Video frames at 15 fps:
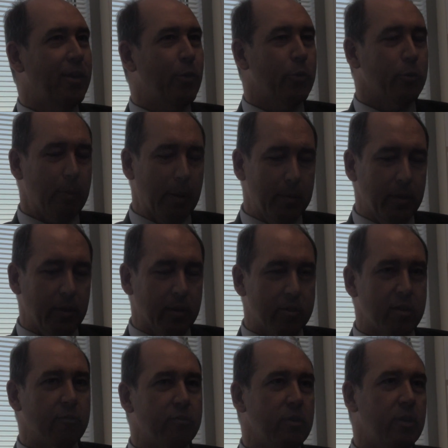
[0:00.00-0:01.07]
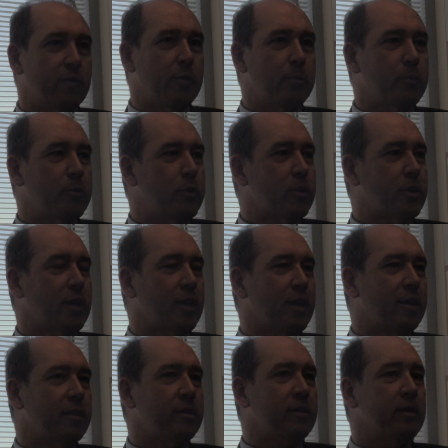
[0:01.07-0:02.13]
or maybe several of them hooked
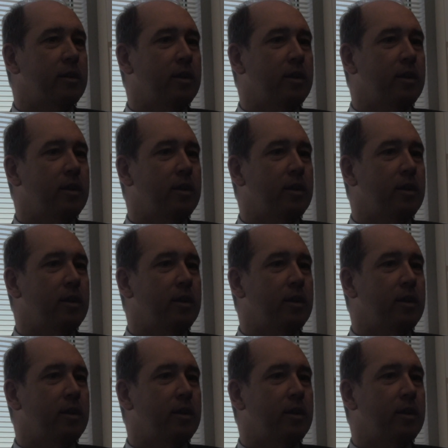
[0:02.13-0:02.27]
together.